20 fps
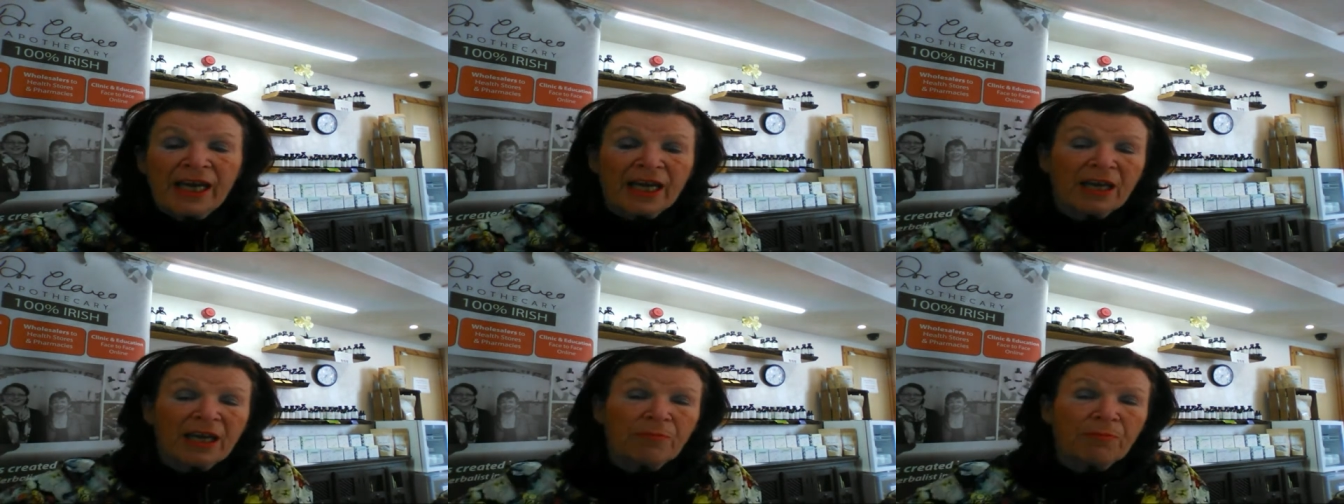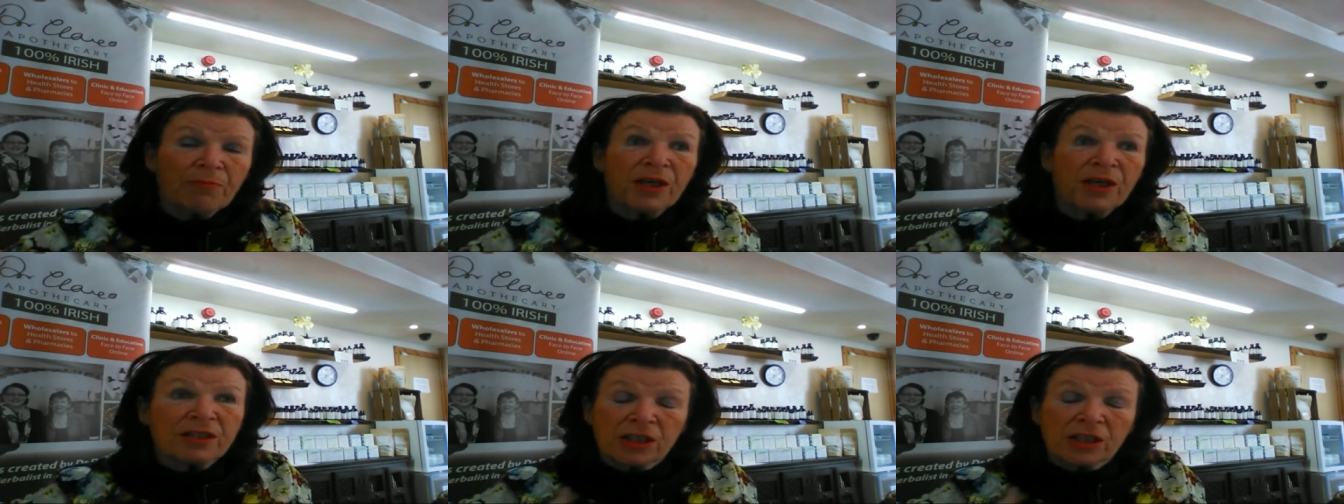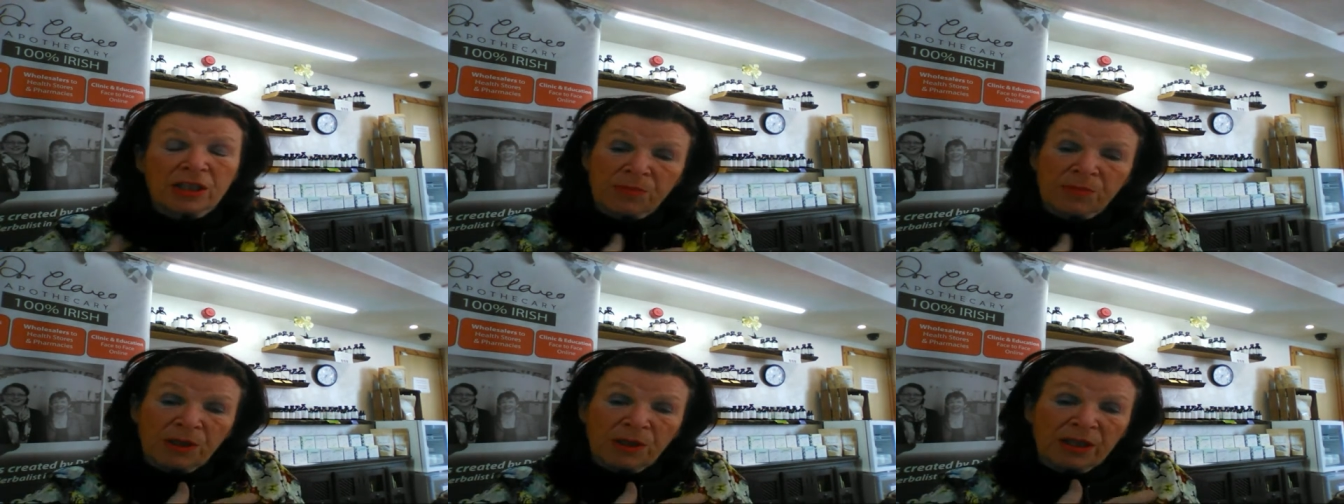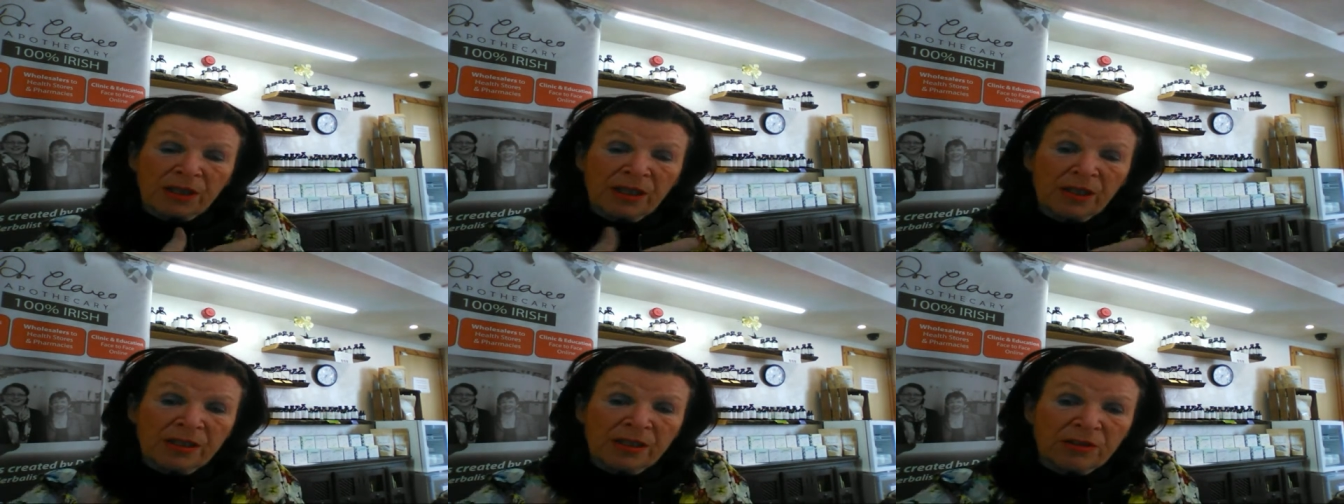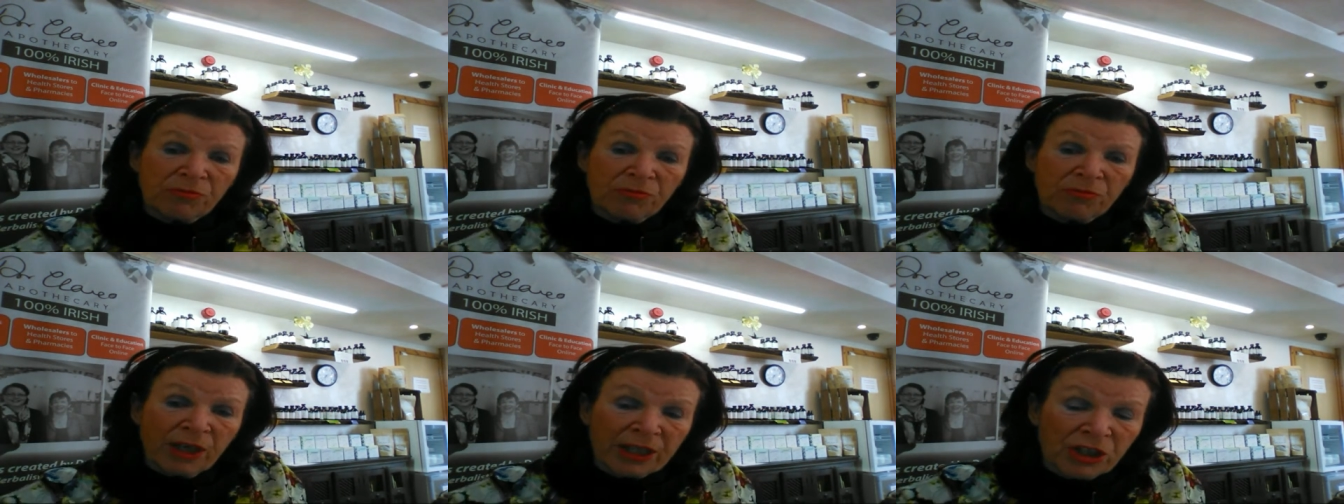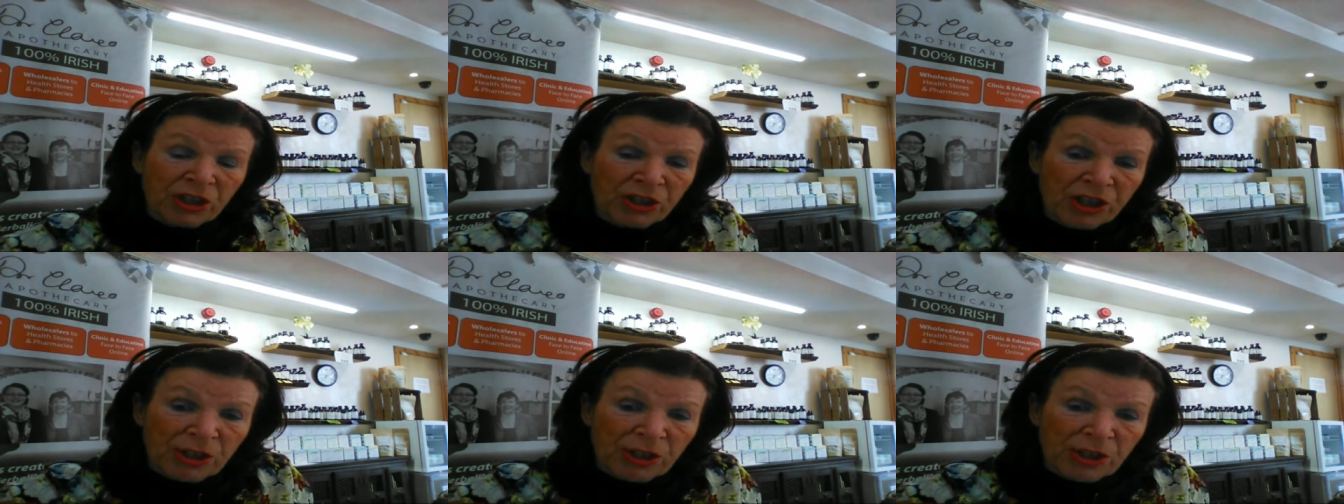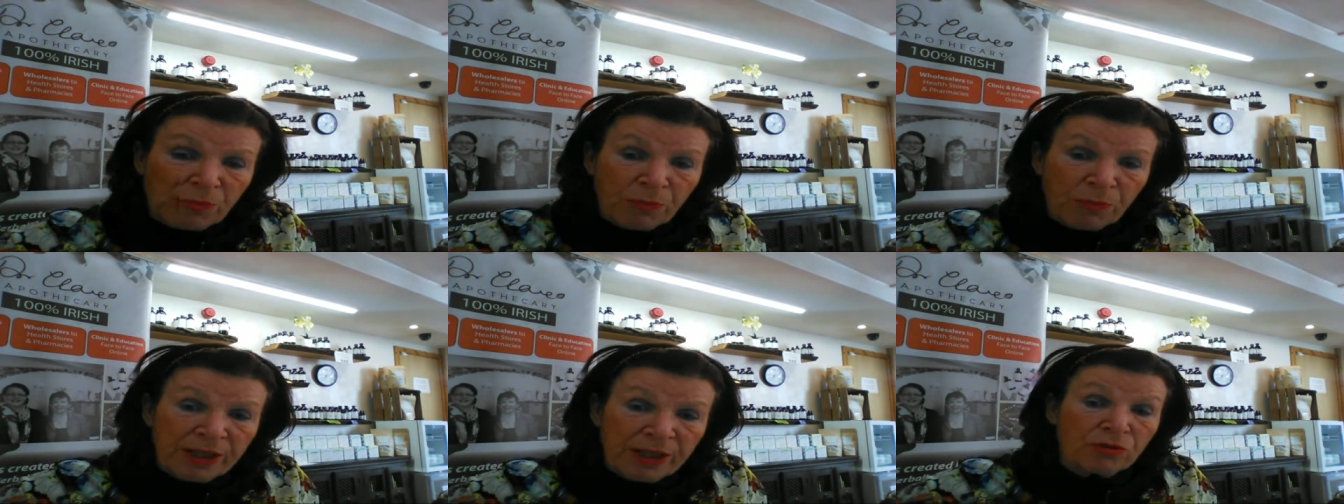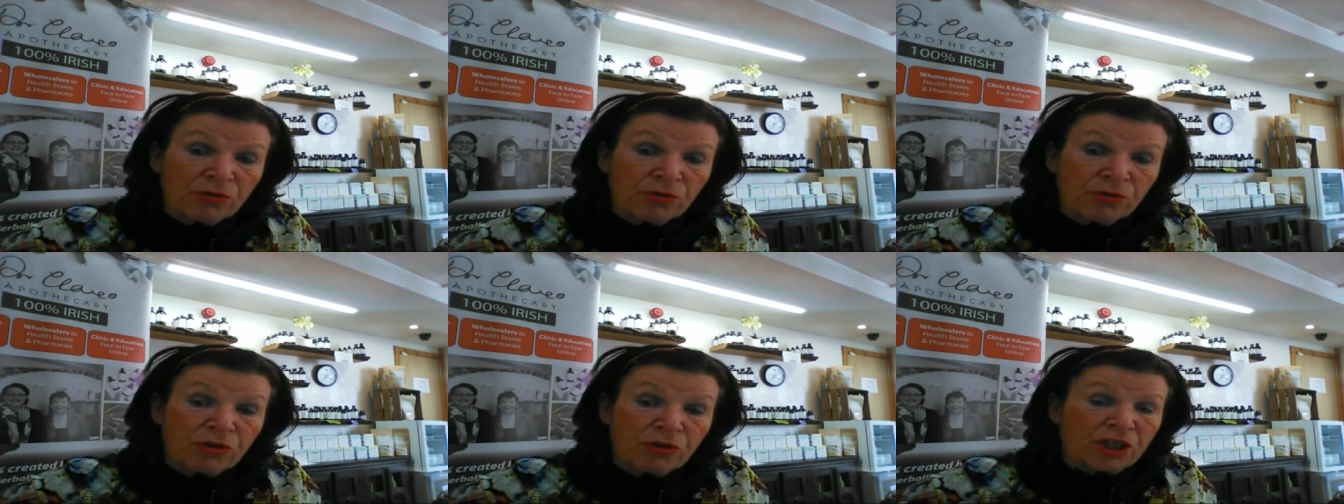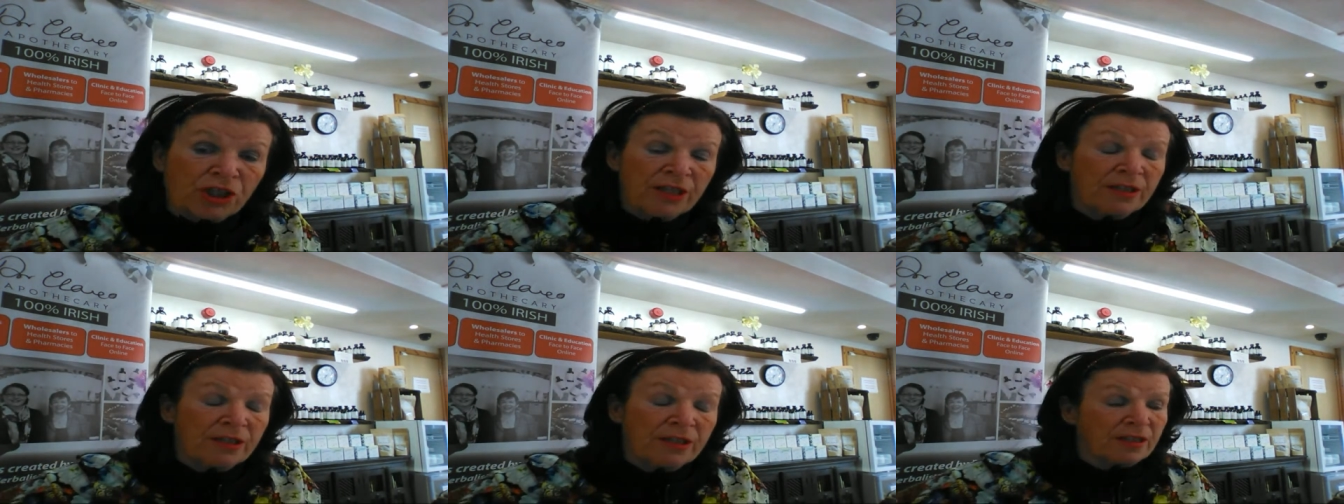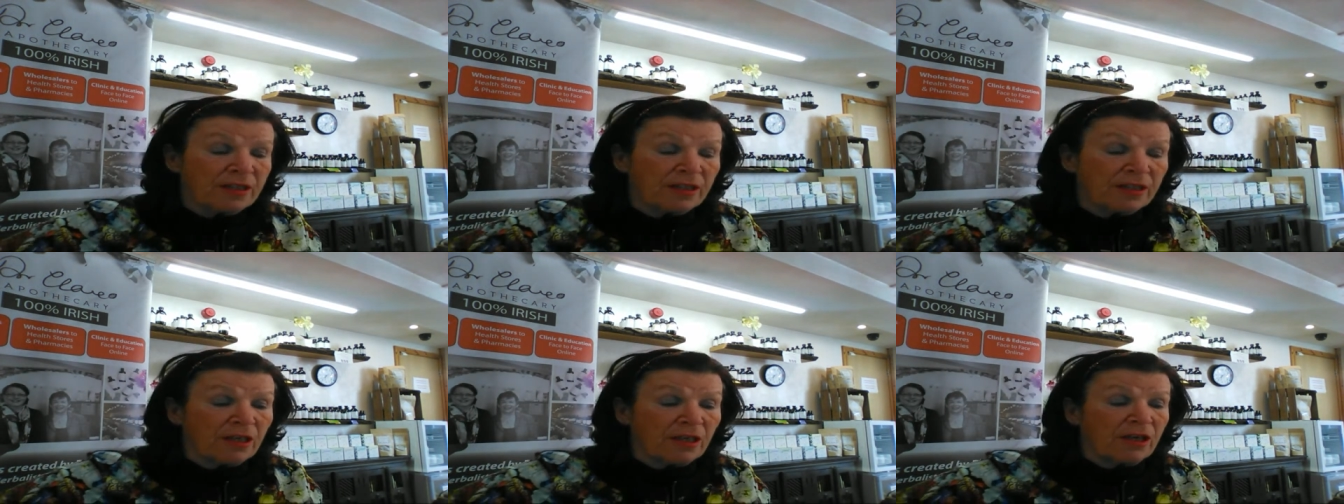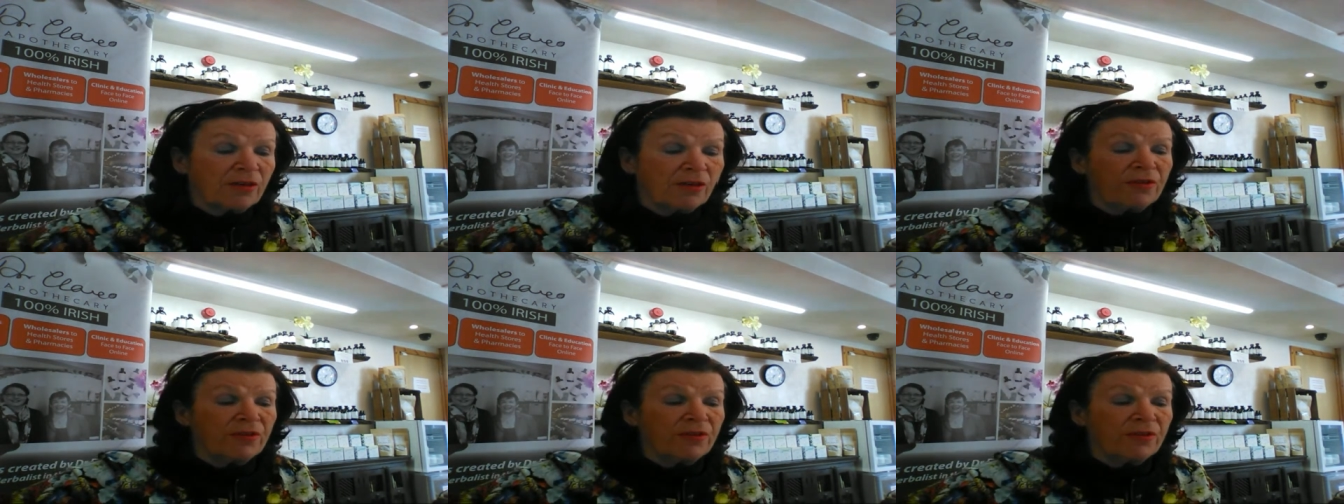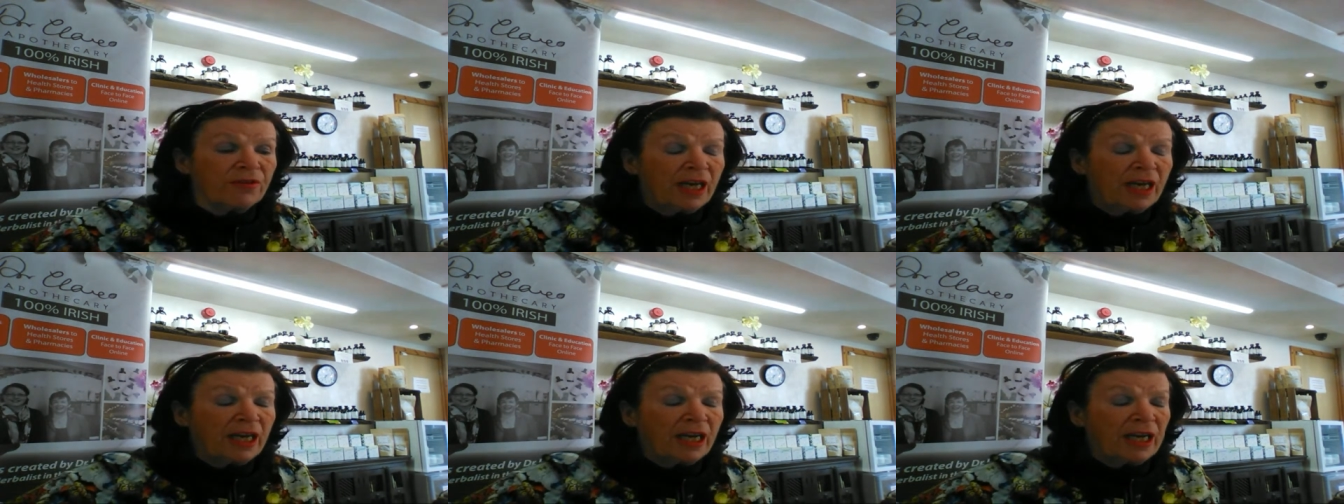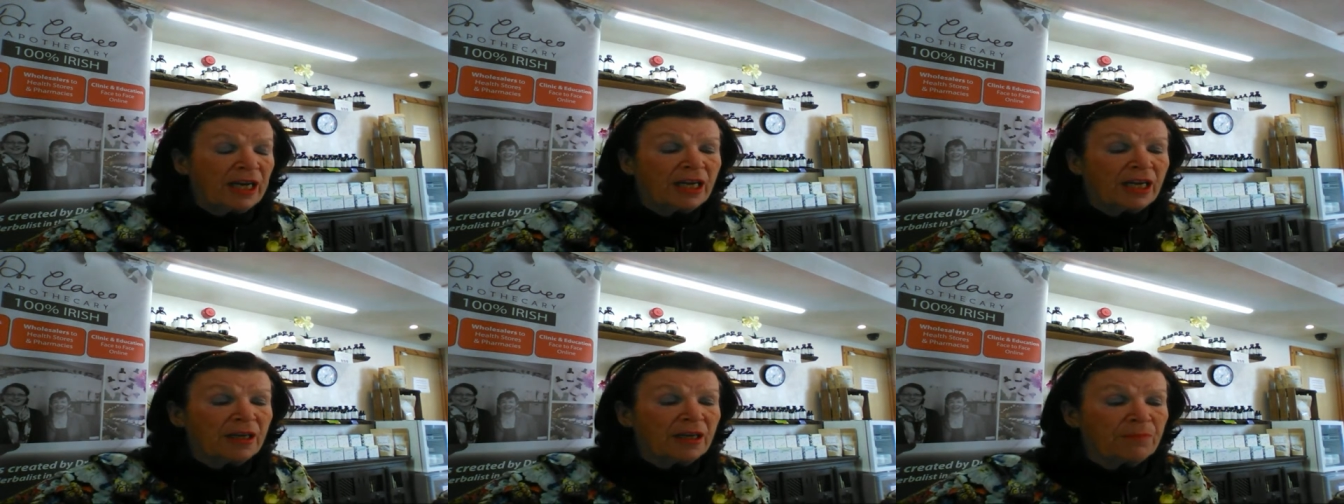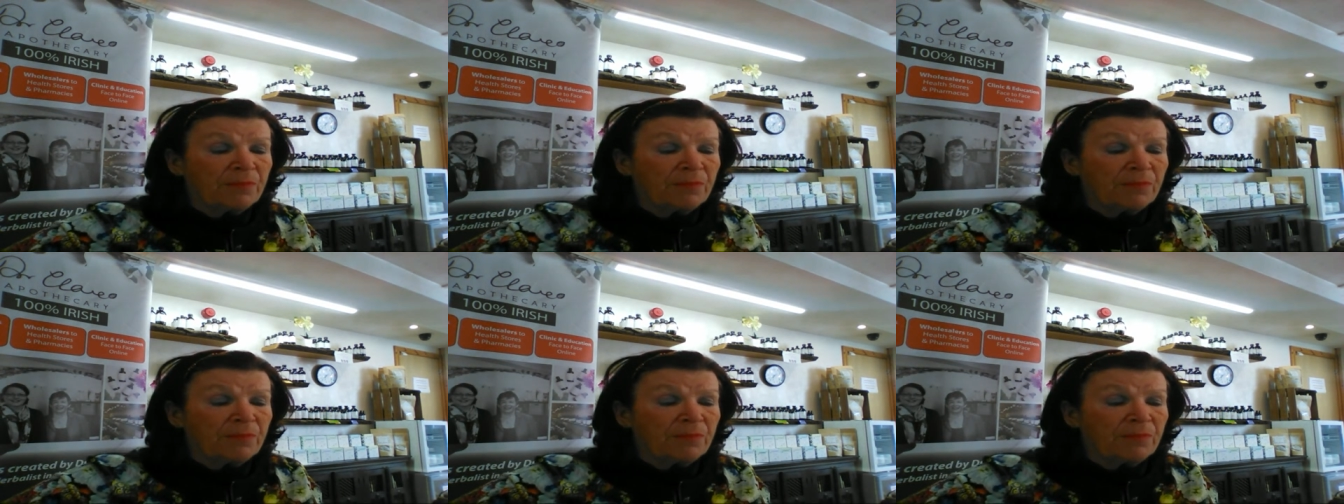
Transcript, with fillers: because it's these reactions spread through sheets of um,